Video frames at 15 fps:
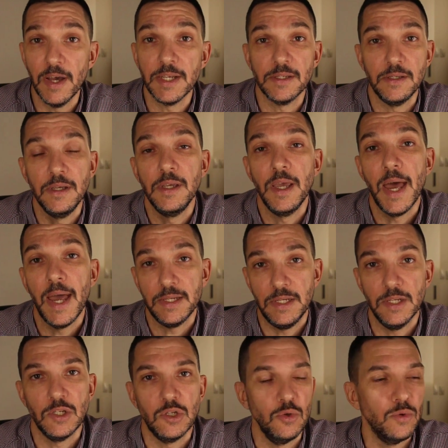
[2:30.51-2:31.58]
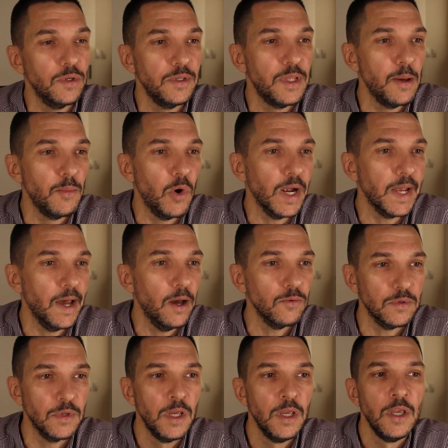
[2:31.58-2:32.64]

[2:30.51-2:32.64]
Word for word: us the access to the demo account.